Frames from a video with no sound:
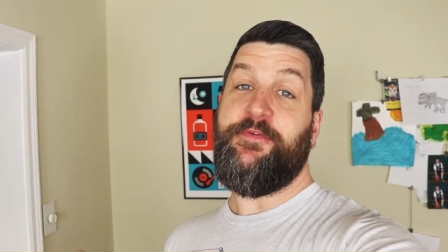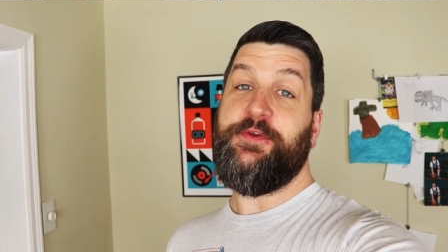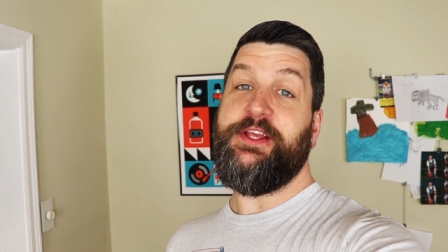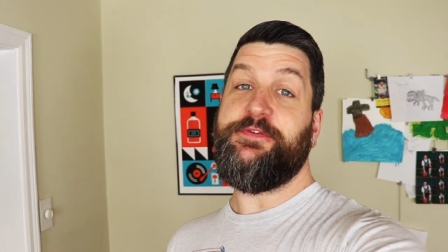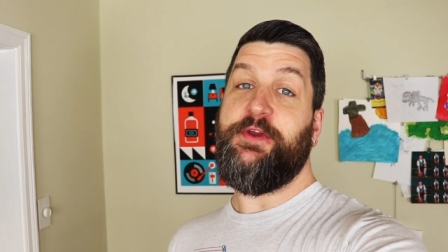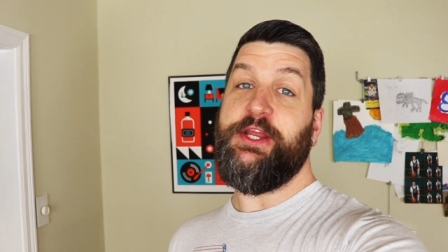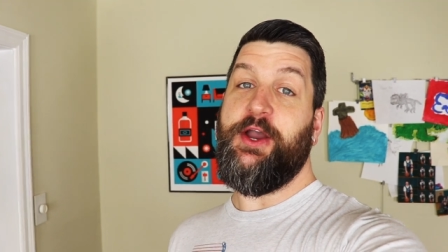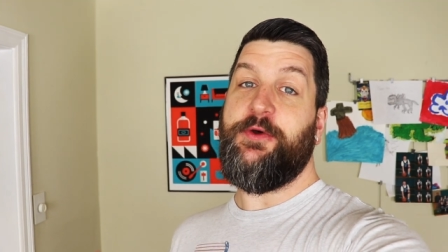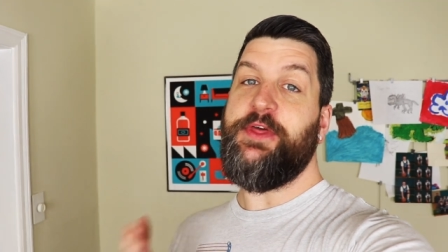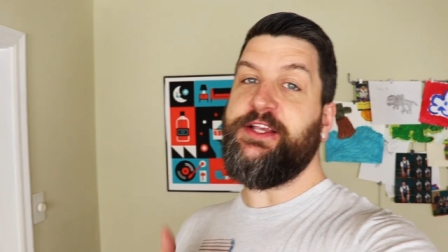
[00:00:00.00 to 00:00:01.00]
it for this
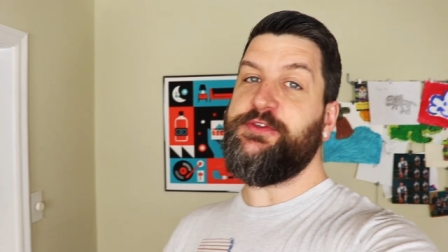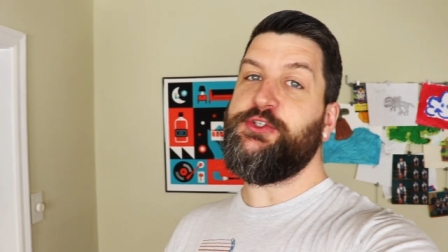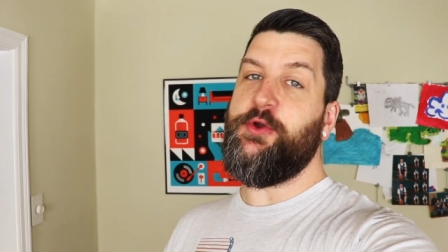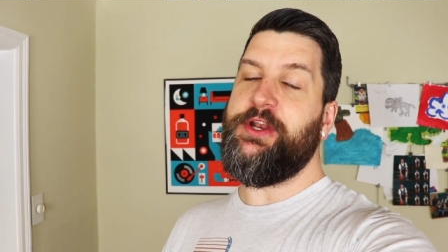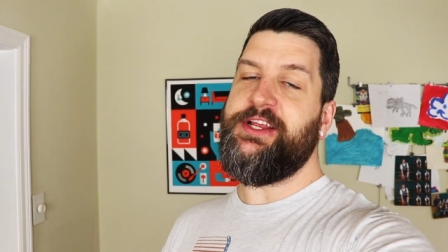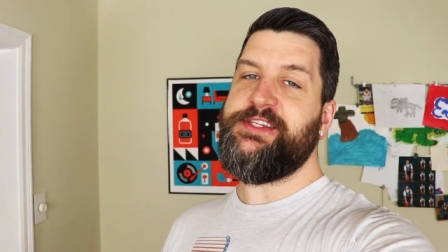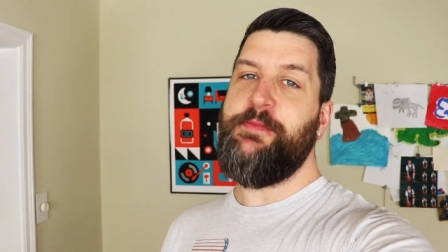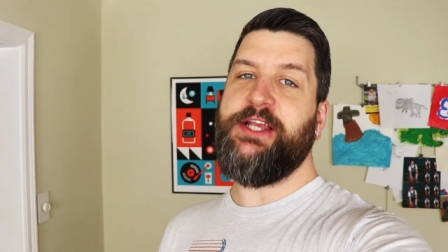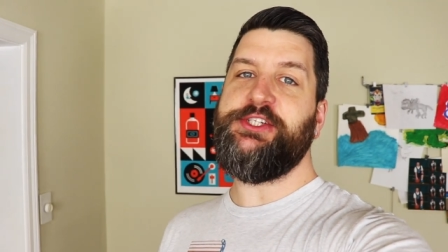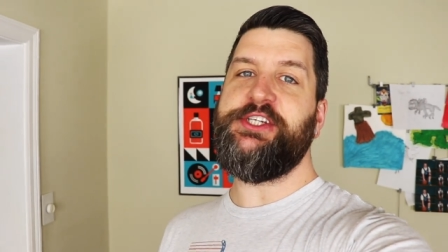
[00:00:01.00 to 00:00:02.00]
video. Thanks for joining us.
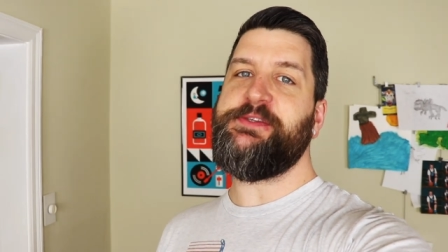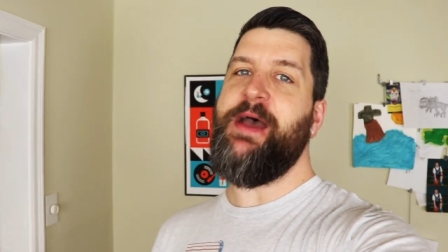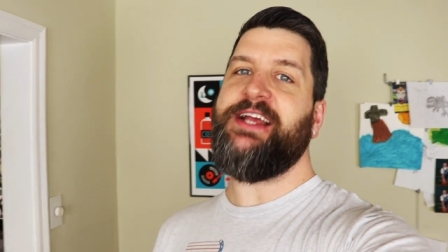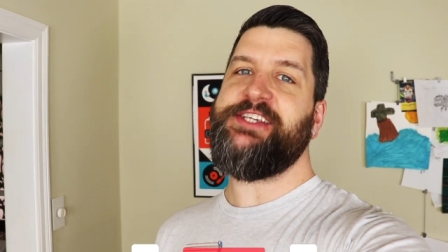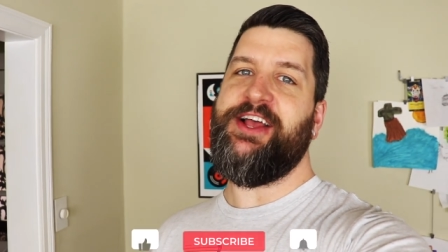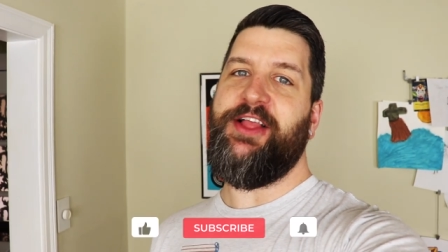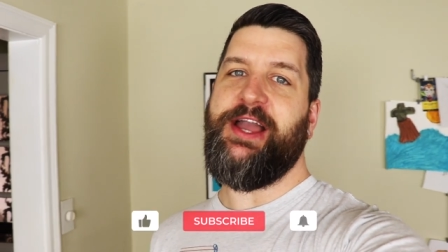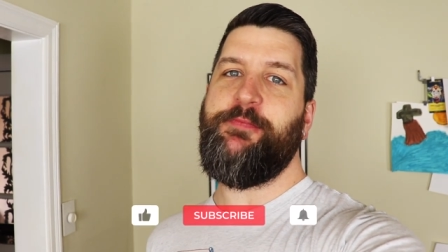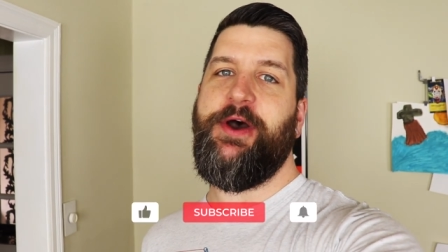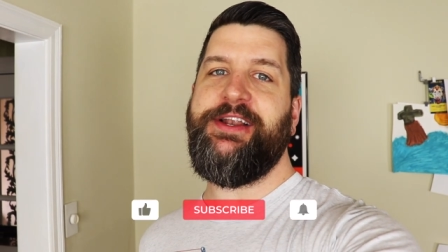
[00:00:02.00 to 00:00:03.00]
Make sure you smash that
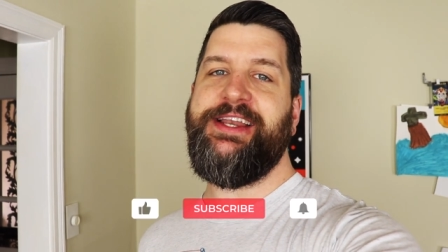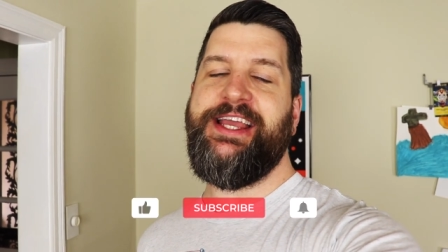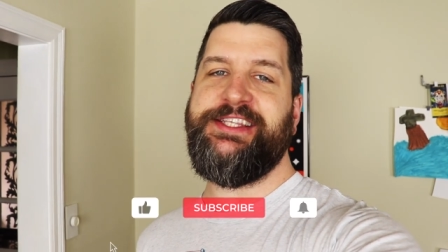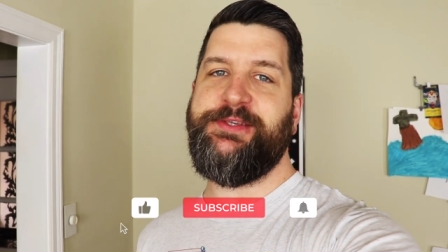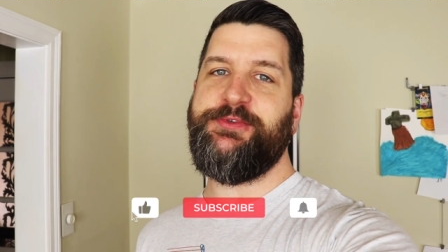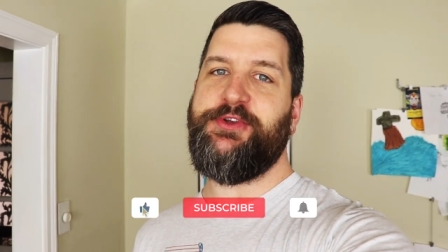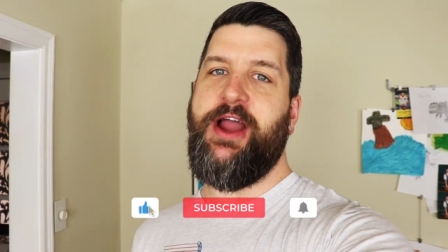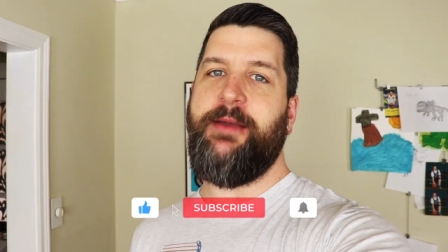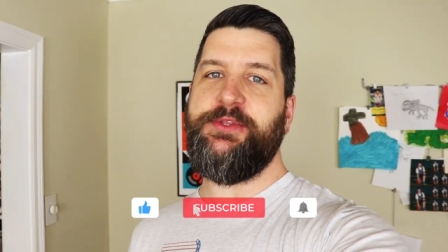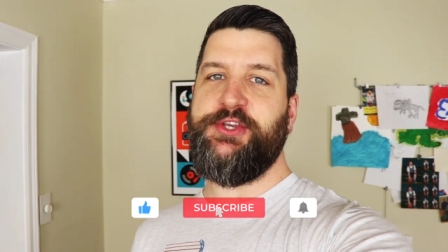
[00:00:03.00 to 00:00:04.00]
like button, hit
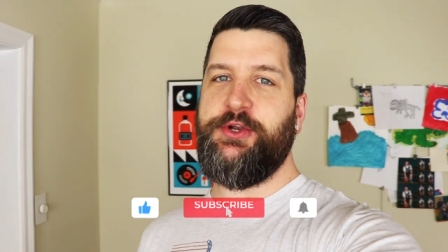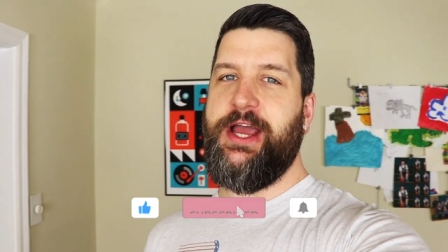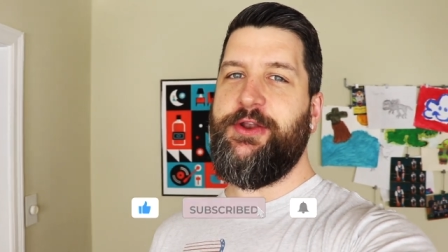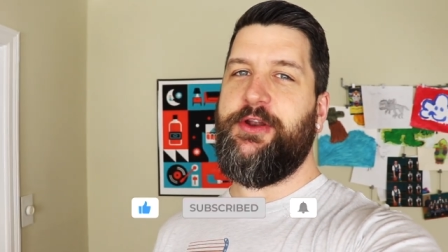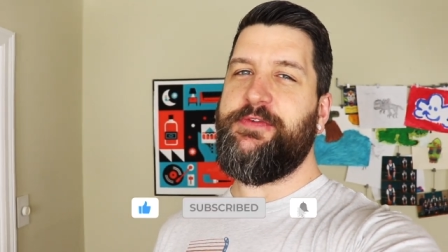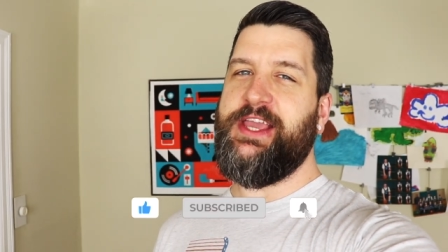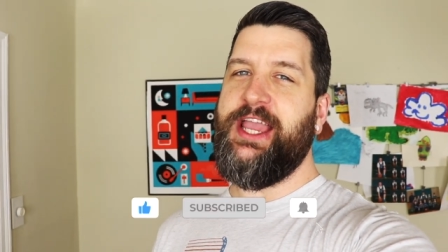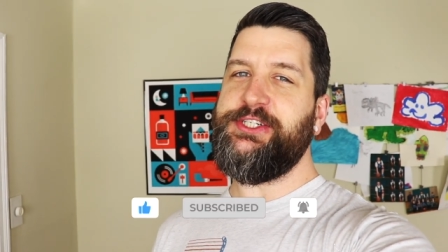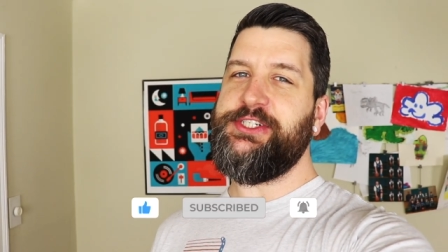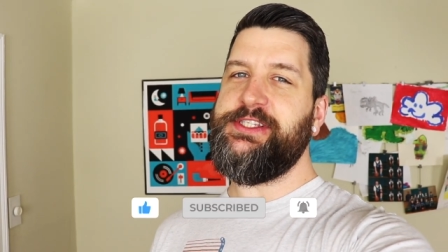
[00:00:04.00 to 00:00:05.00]
subscribe, and turn on
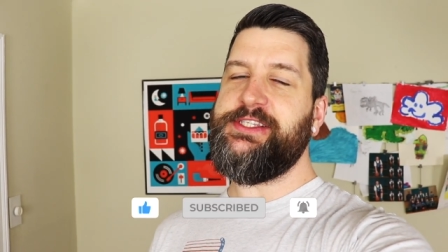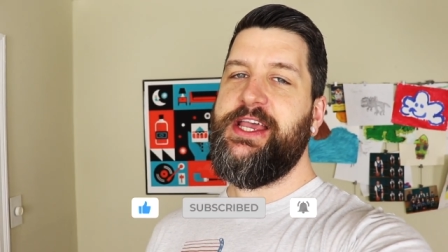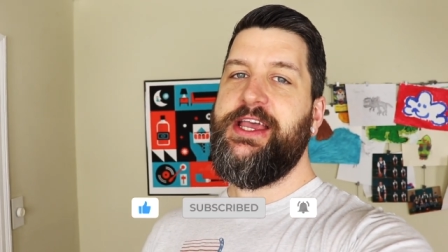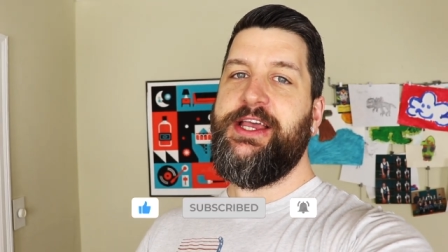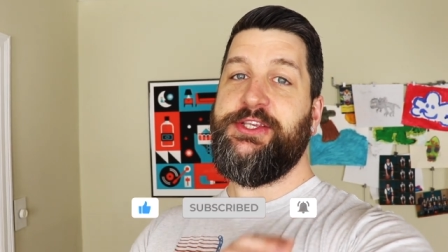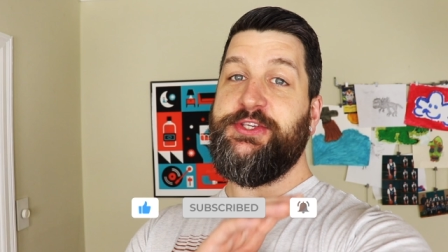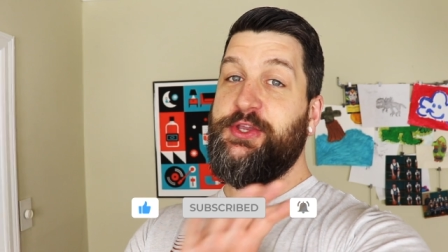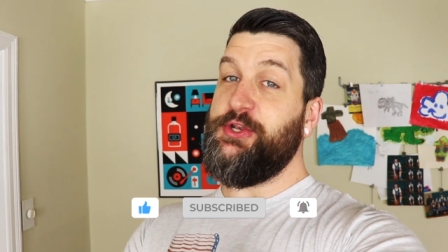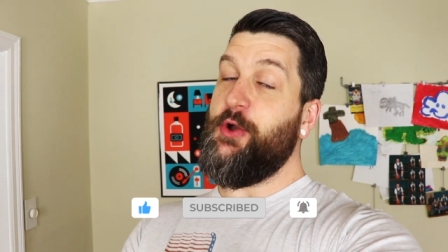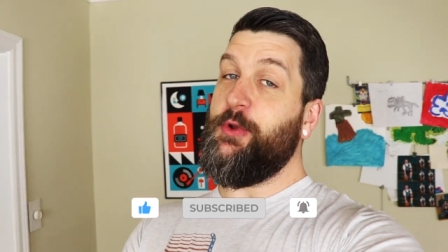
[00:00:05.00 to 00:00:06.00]
notifications so
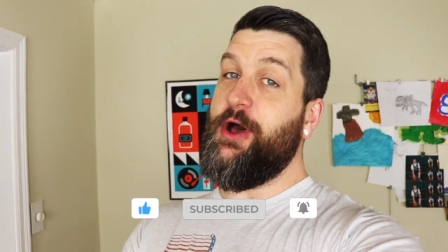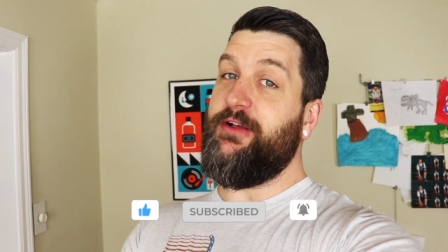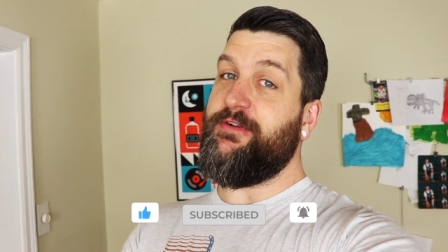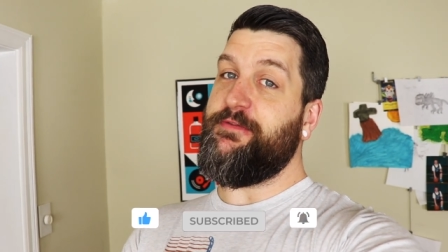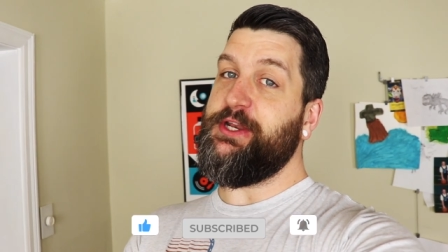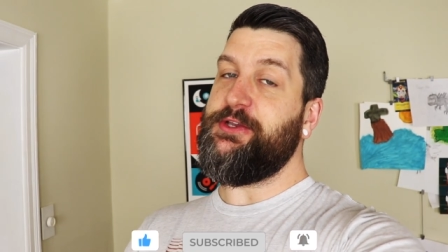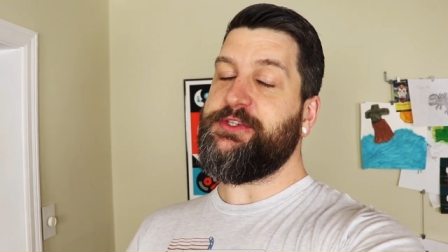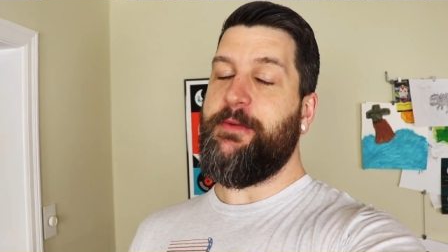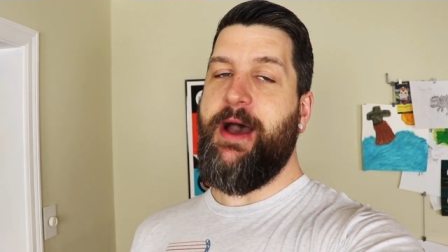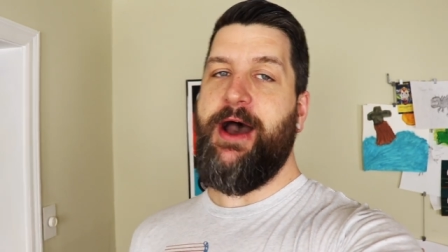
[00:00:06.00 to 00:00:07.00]
you can know when all of our videos
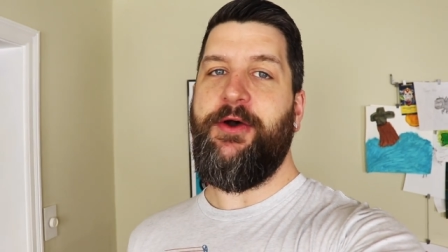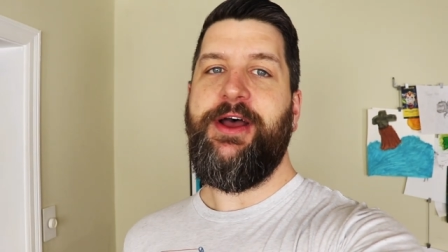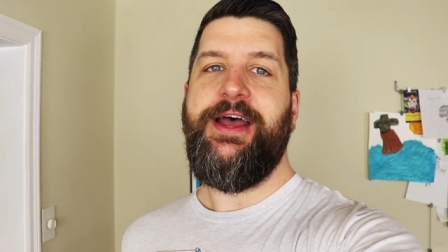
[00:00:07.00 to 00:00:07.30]
come out.